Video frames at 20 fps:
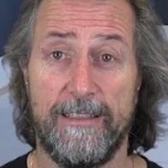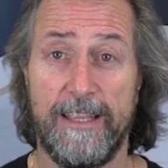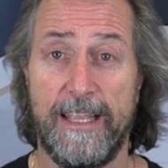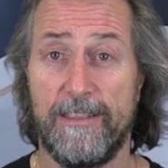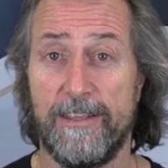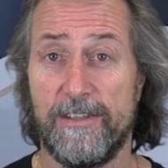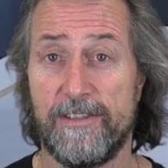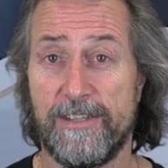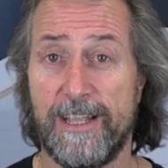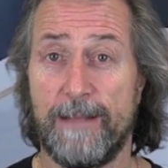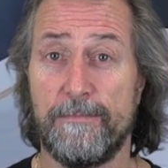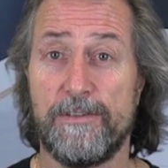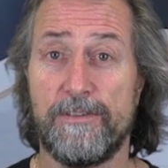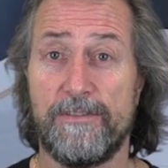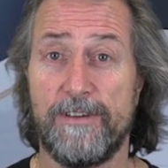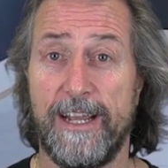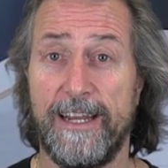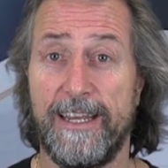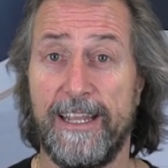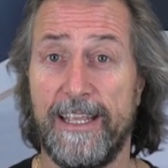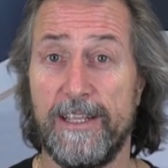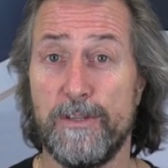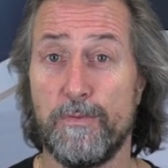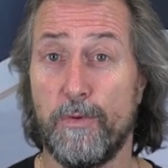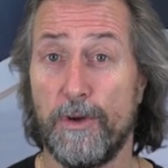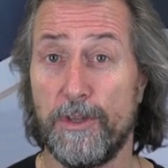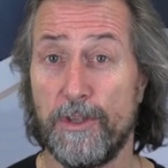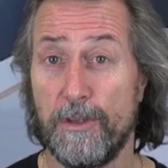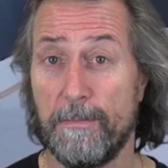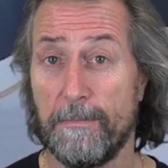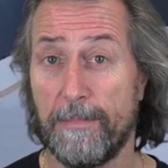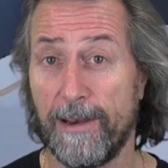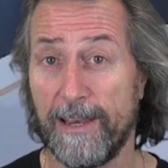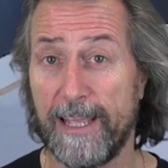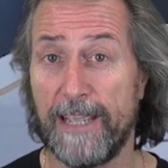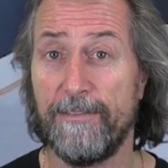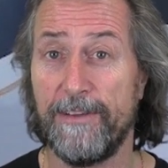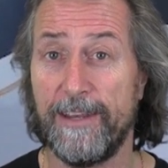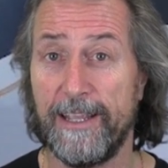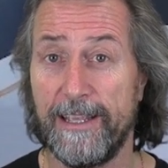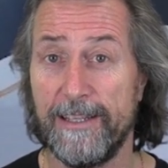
that the substrate is what you believe it